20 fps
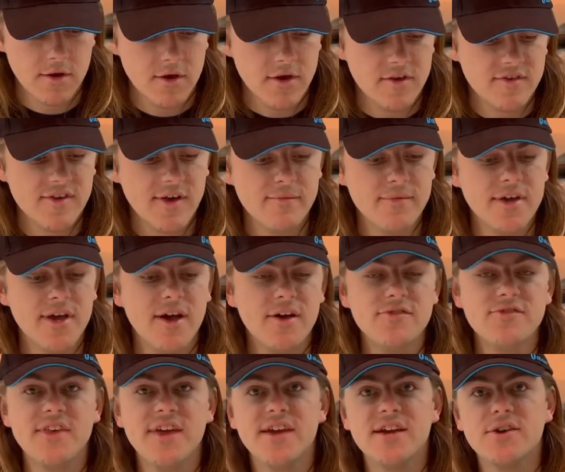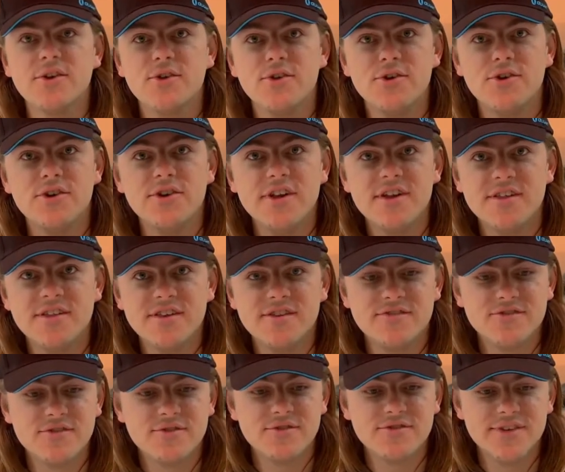Something else they include in
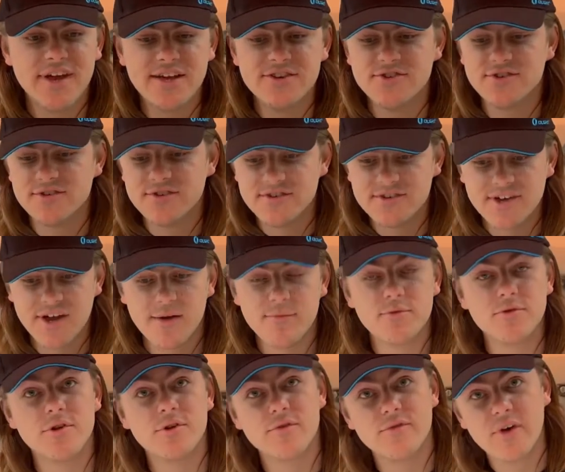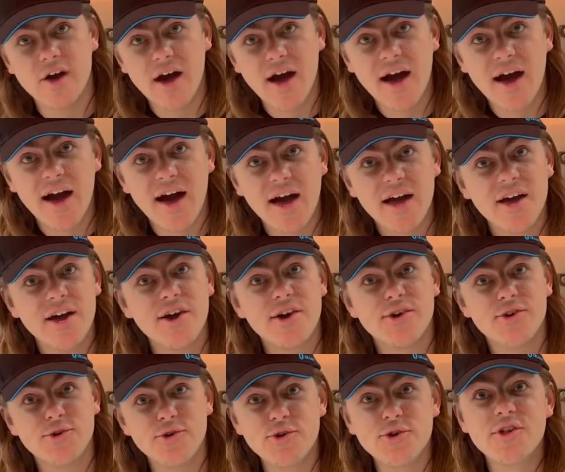this little satchel is a couple of
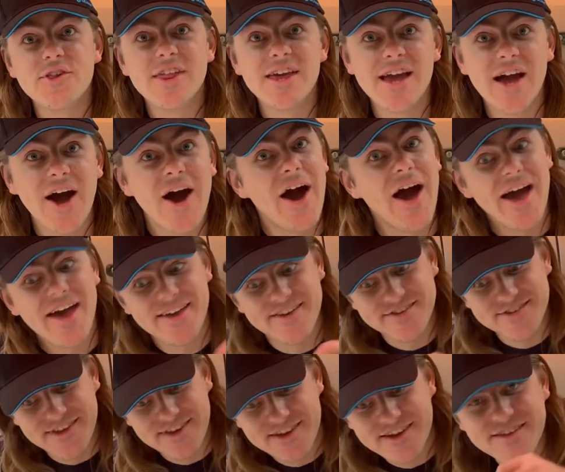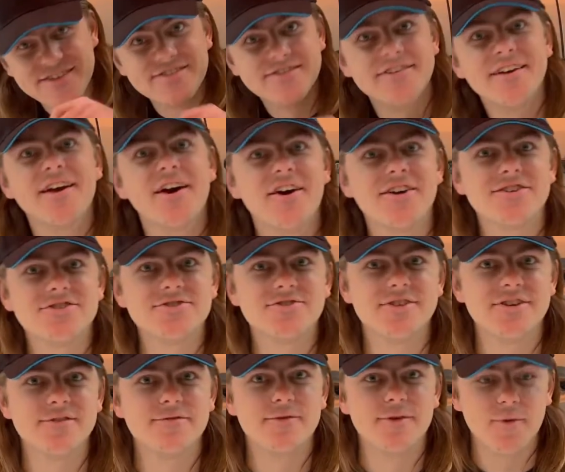googly eyes that you can stick onto it
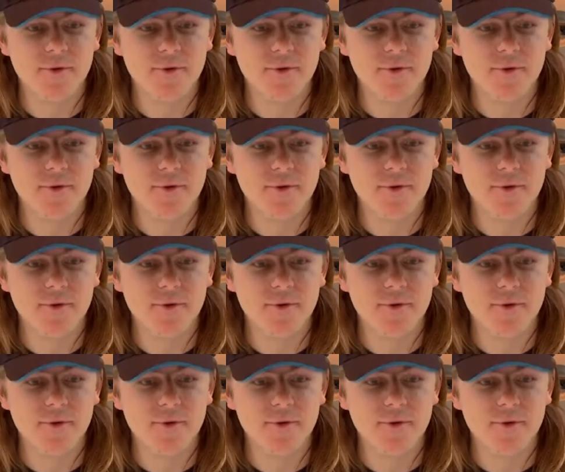if you